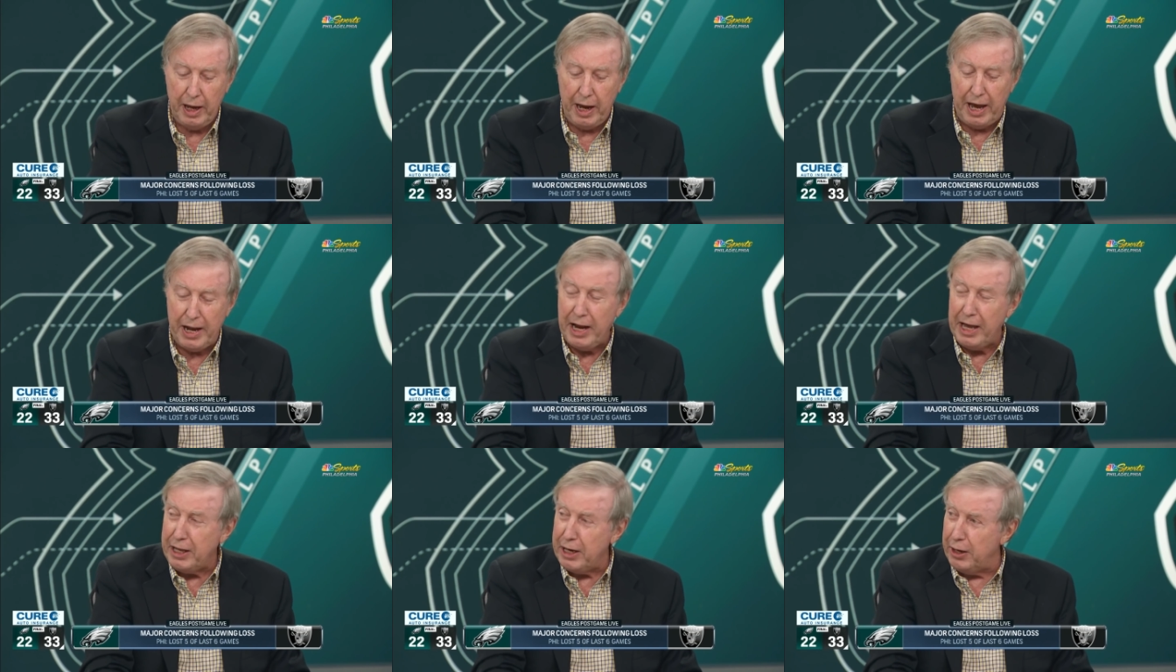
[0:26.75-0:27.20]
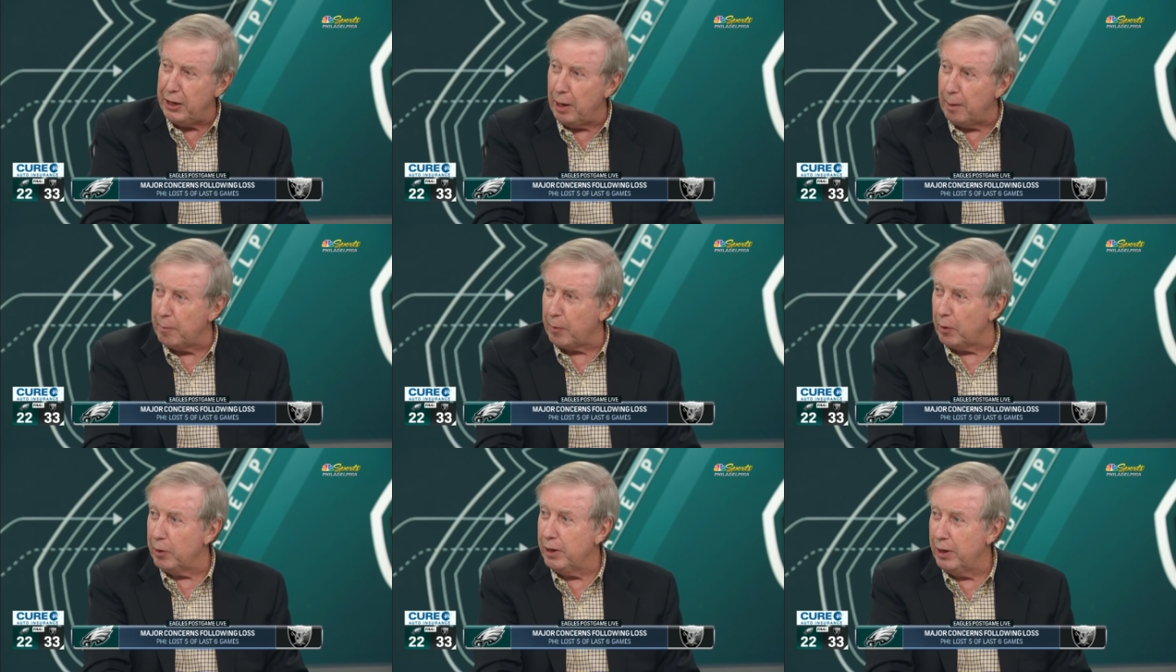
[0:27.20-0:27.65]
And then the
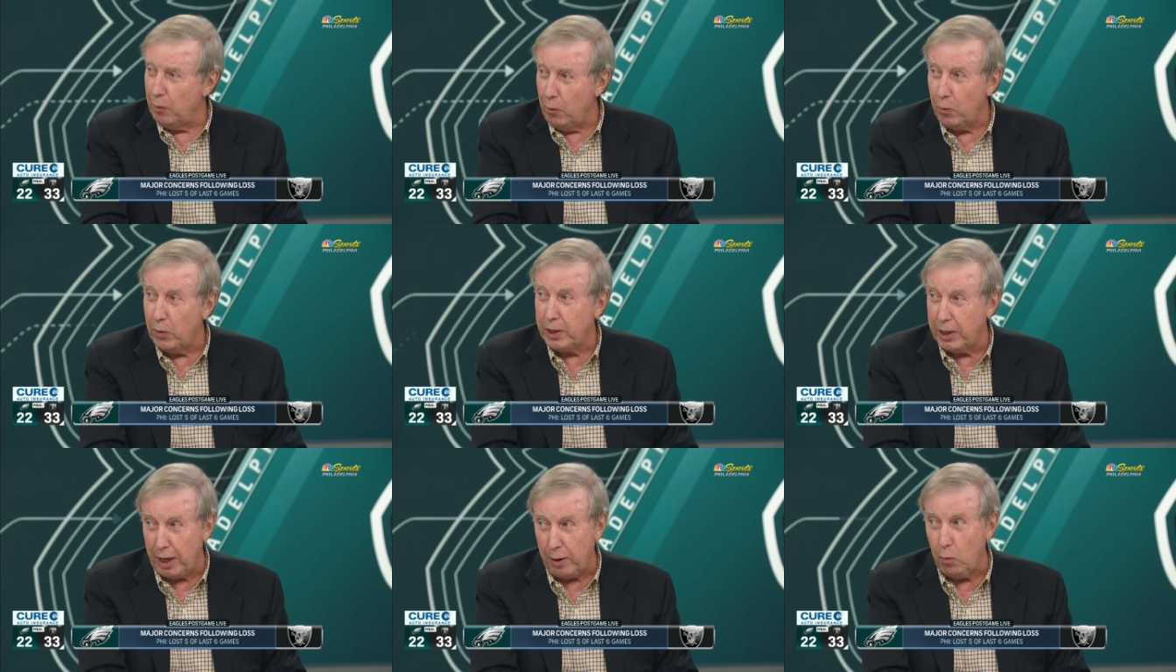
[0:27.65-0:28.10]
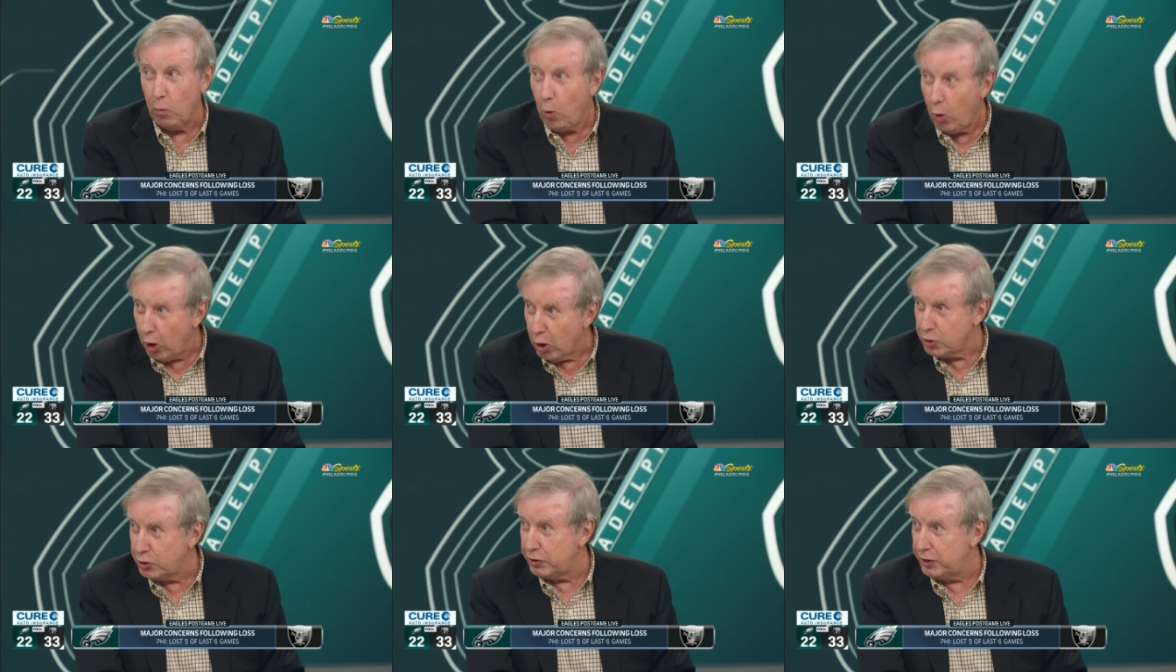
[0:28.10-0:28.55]
number got
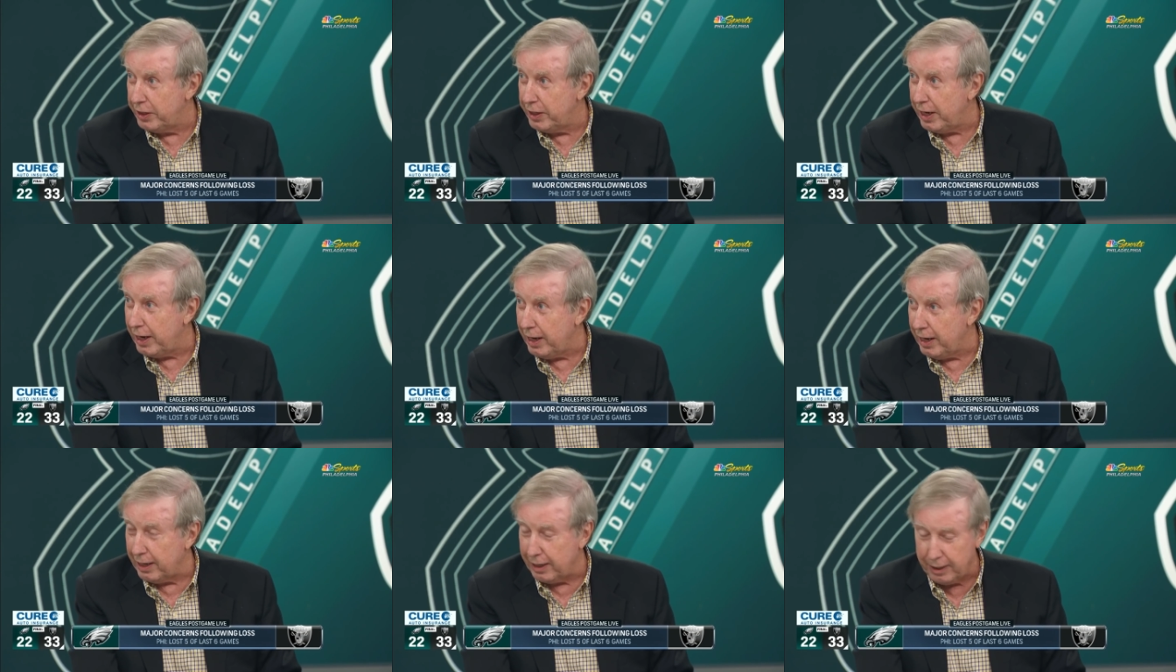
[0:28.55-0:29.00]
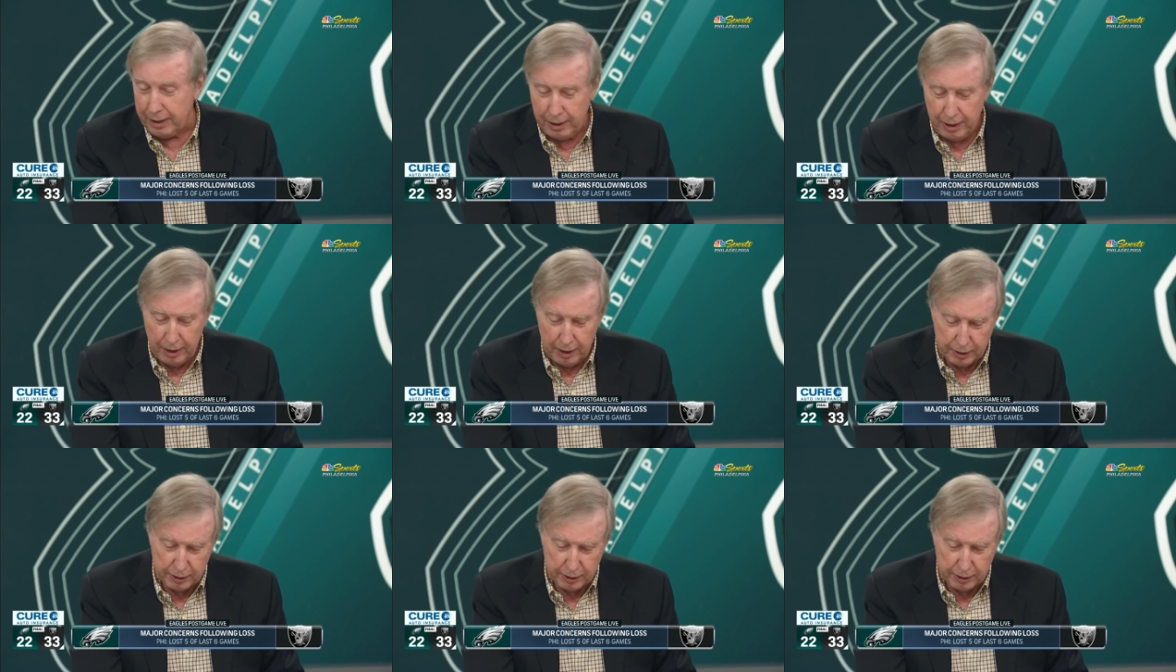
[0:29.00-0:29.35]
worse today.